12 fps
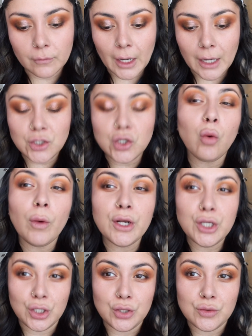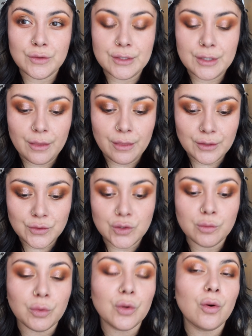I don't want to use that
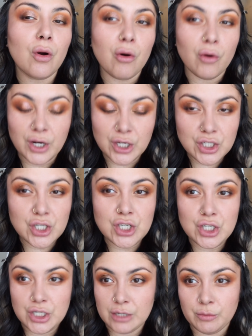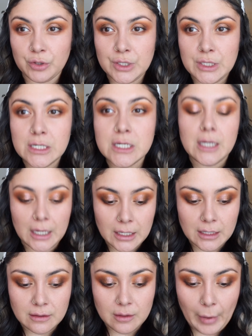super orangey shimmer
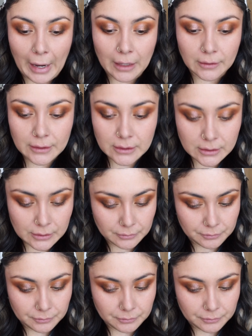in the palette.